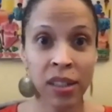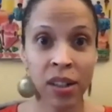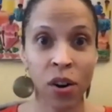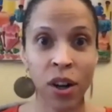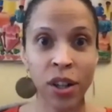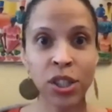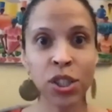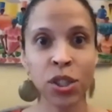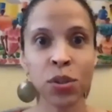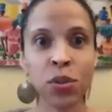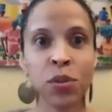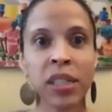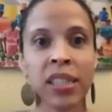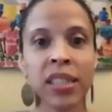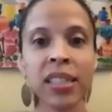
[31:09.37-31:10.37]
ought to do
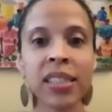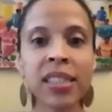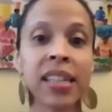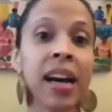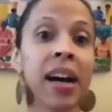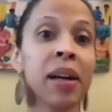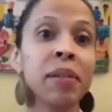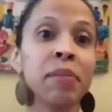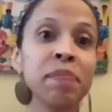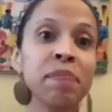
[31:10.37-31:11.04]
in this time